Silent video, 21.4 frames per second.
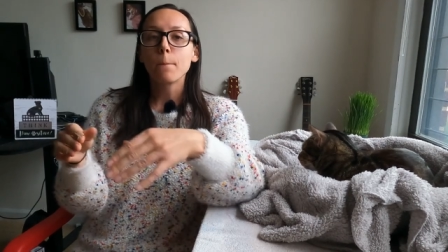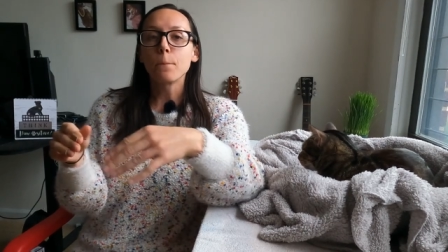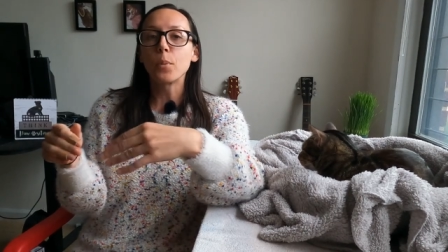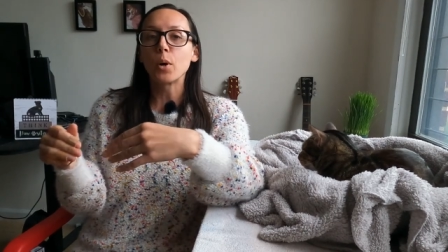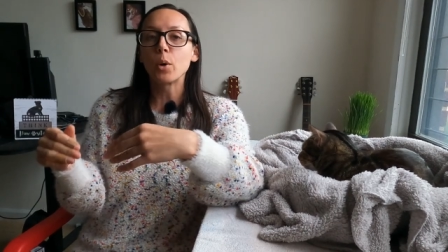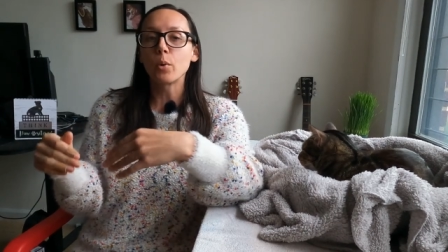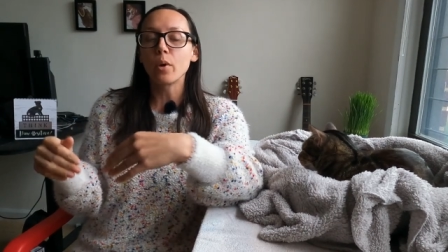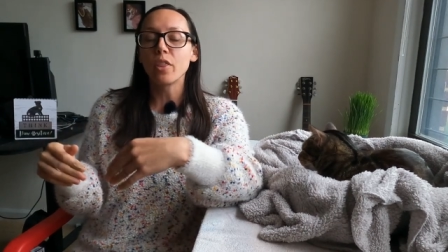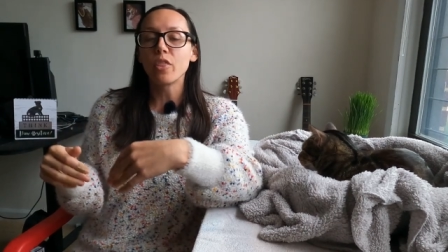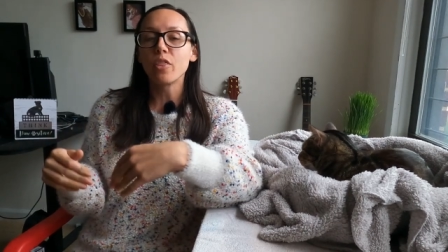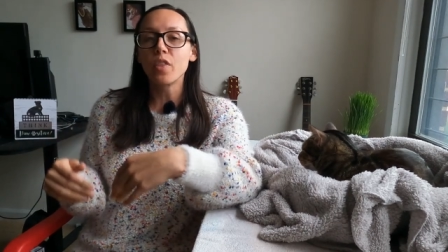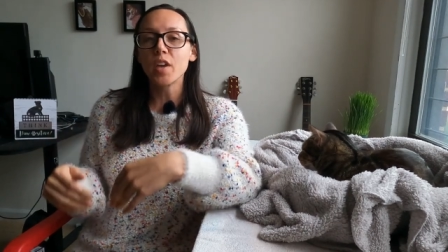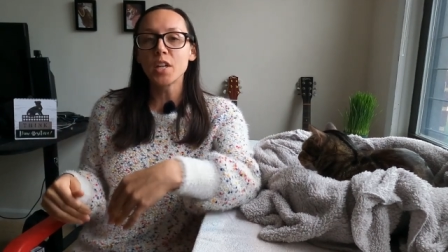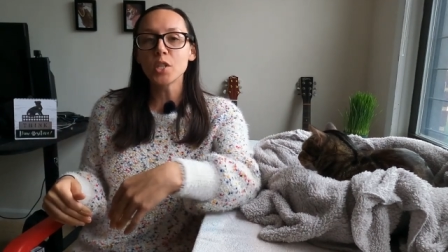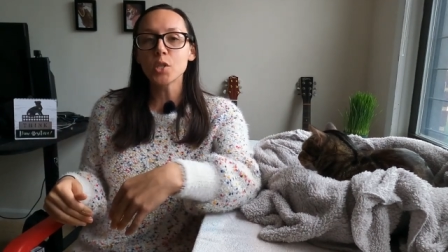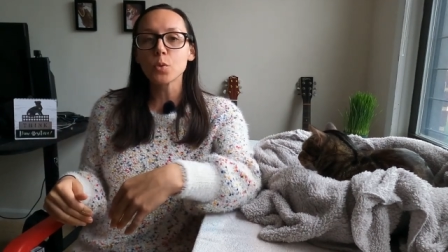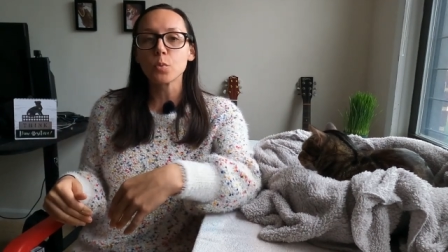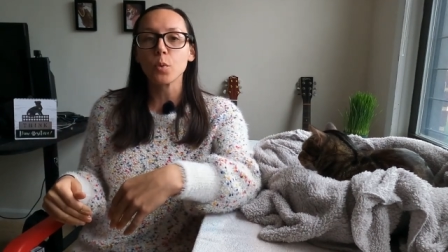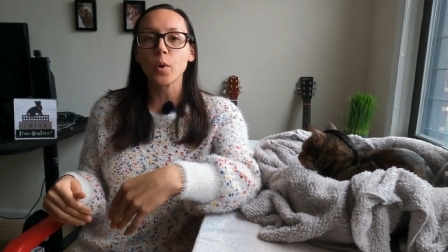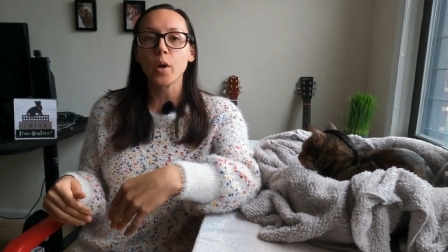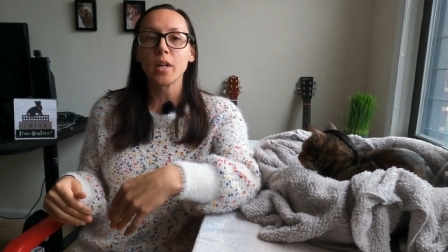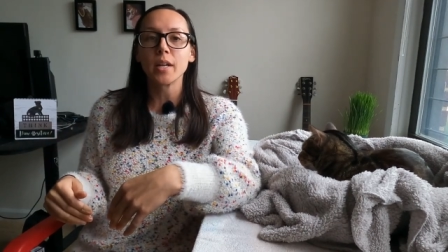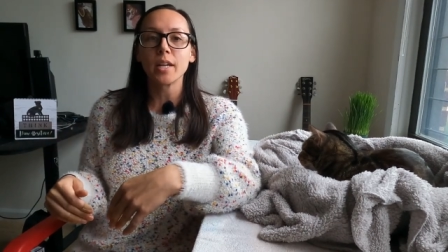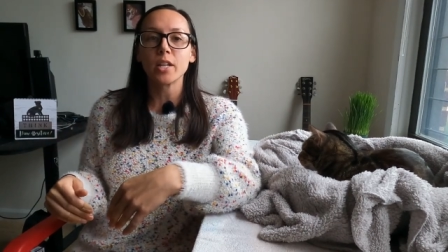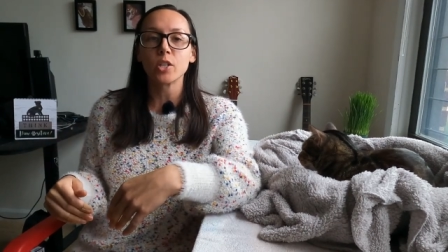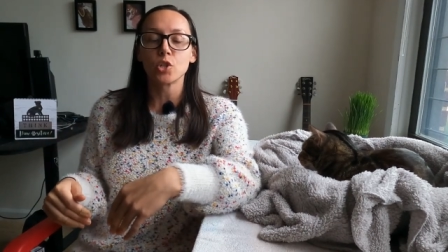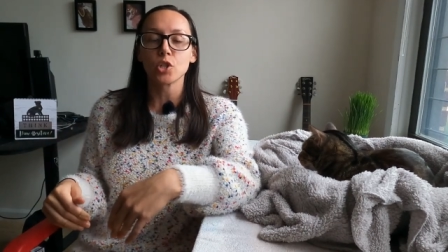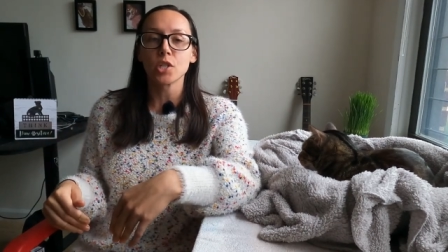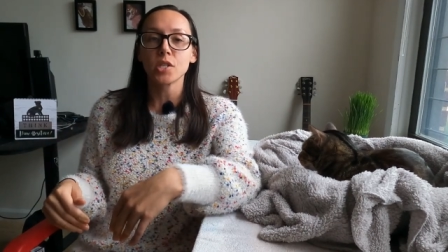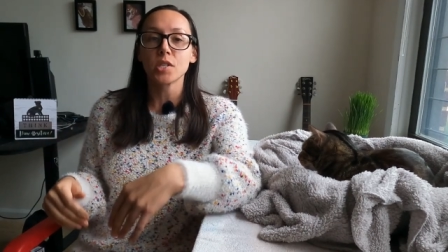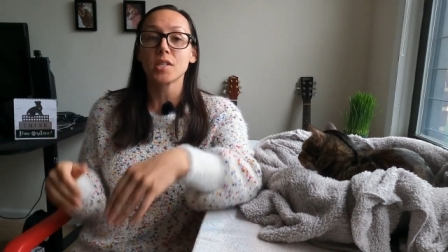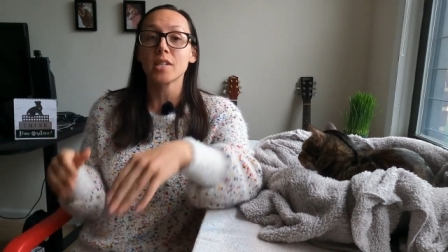But with this one, it
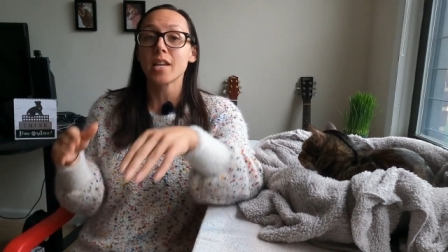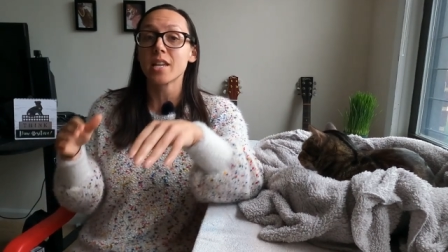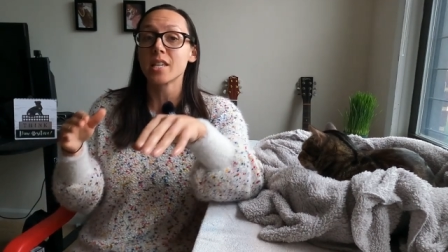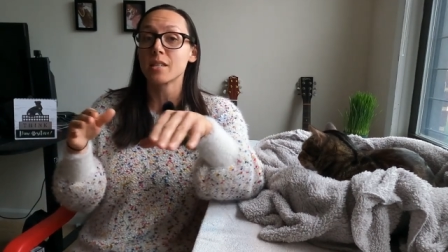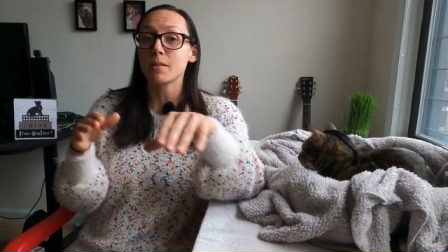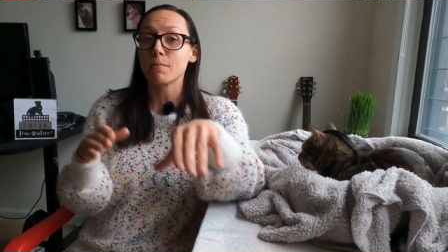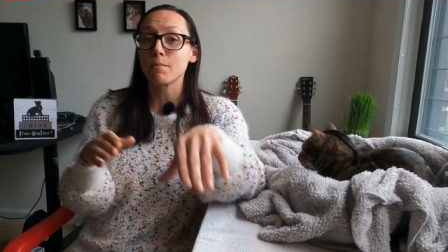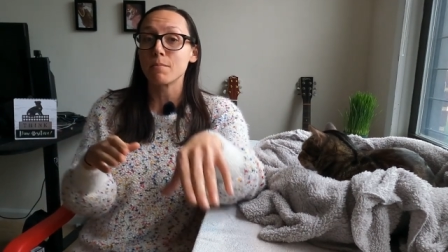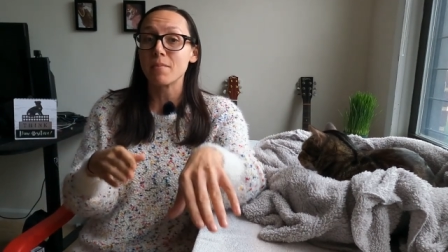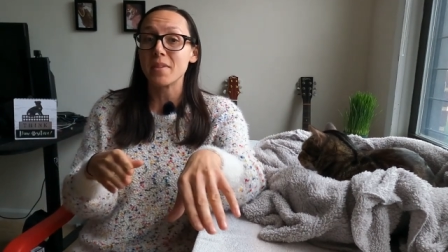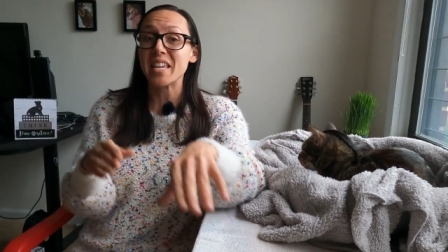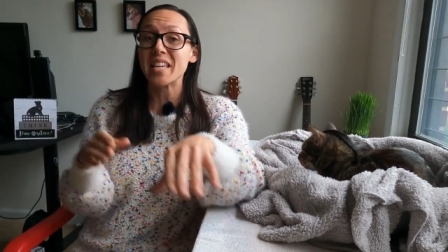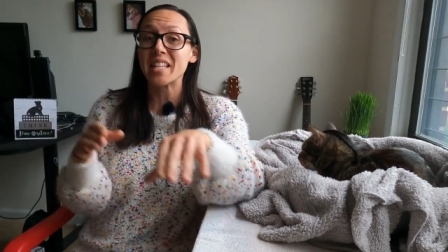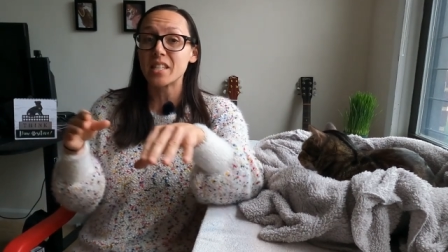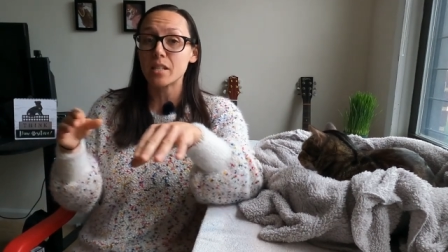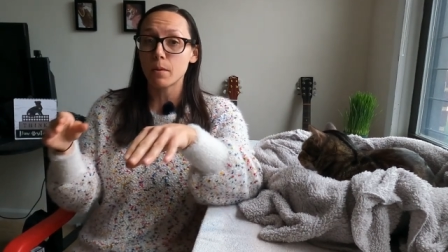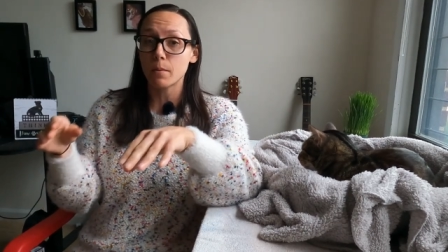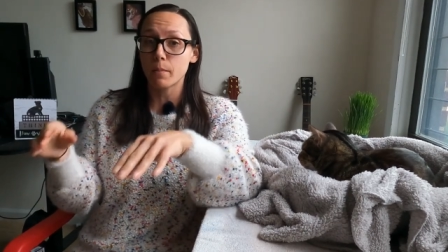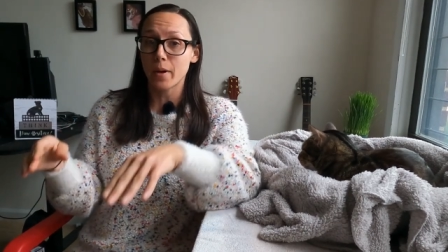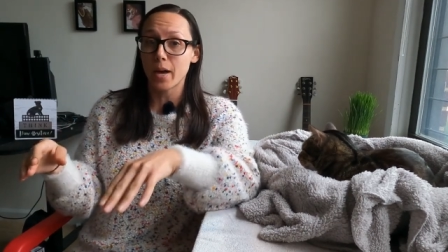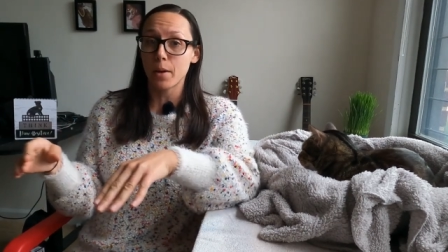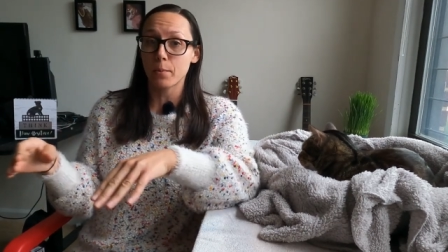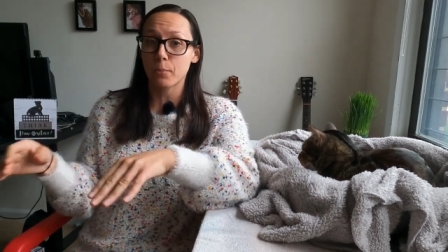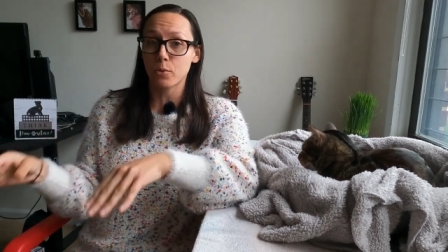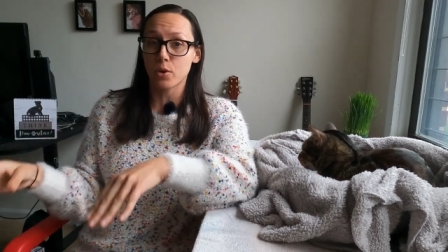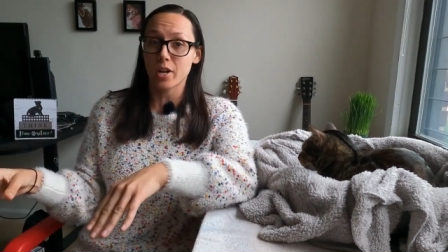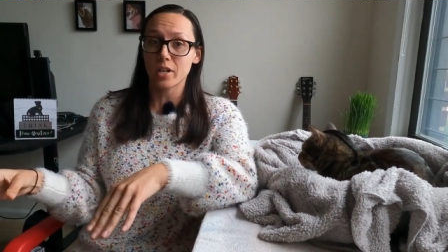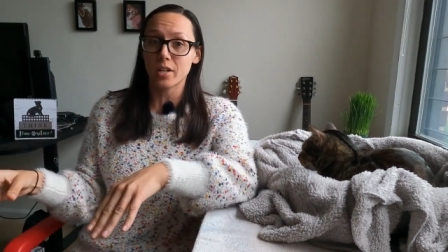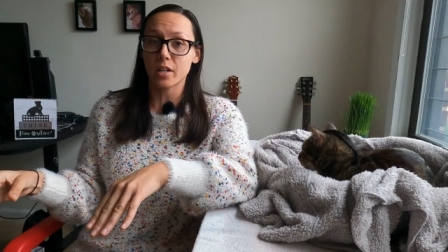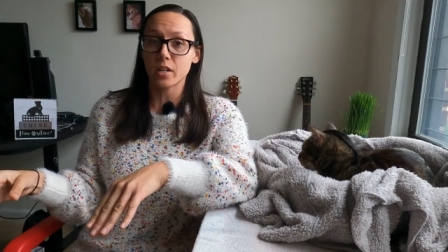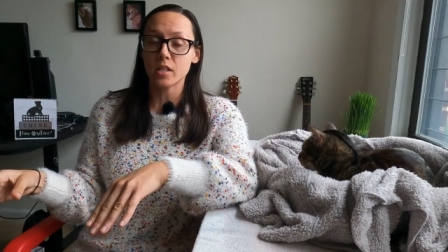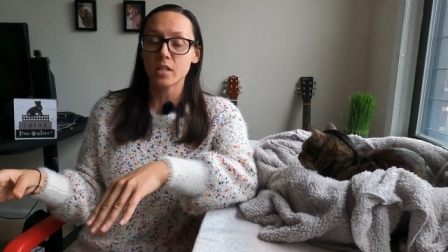just says meat
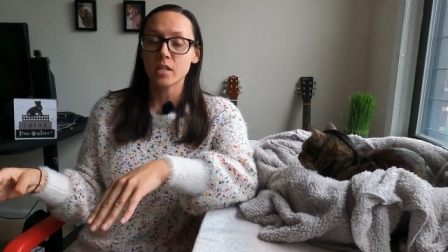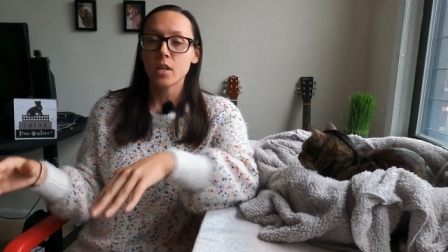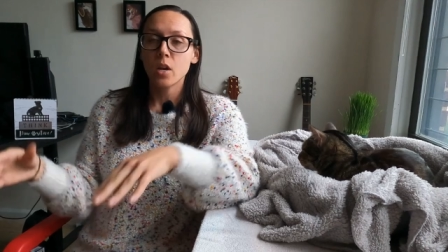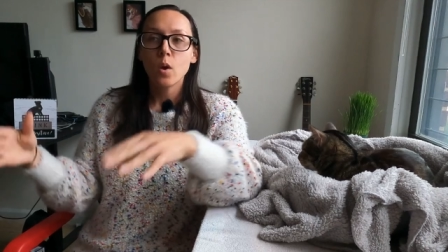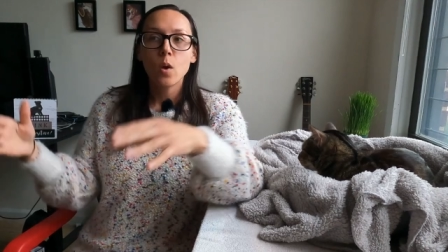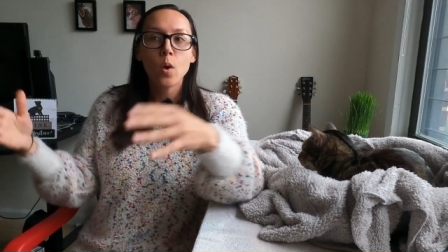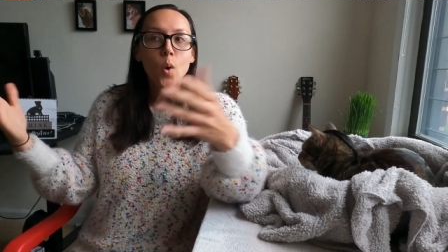byproducts.